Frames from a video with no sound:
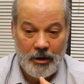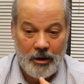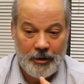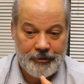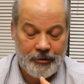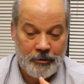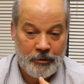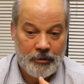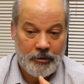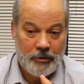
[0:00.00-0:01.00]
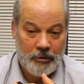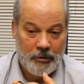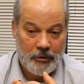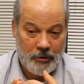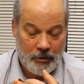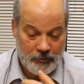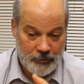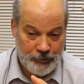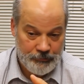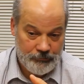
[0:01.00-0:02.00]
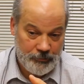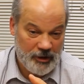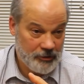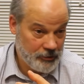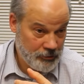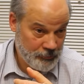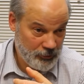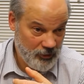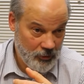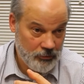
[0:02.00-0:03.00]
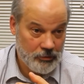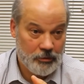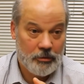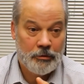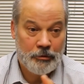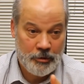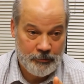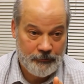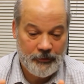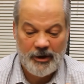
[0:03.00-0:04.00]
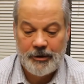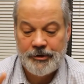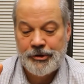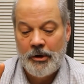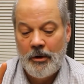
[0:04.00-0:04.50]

under the Criminal Code or criminal findings,